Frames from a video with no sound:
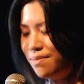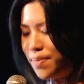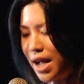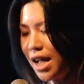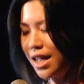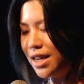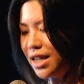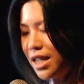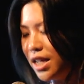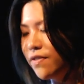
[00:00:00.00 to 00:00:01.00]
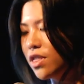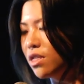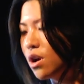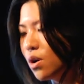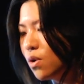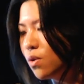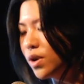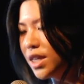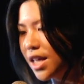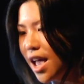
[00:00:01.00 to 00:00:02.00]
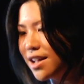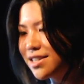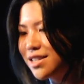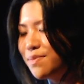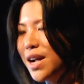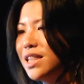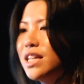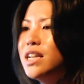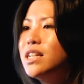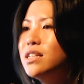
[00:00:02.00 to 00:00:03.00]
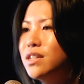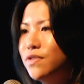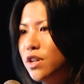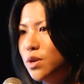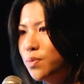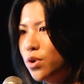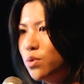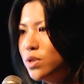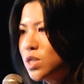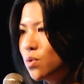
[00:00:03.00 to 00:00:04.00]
But even though, yes, my lead developer was